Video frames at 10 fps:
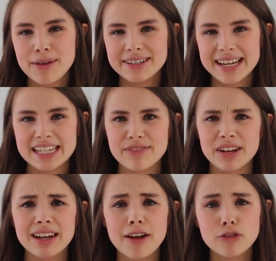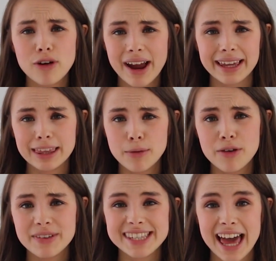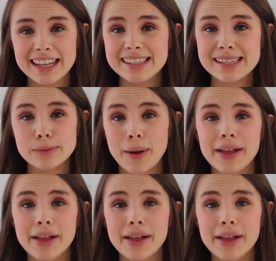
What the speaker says: They're addictive and I love cracking them over salads as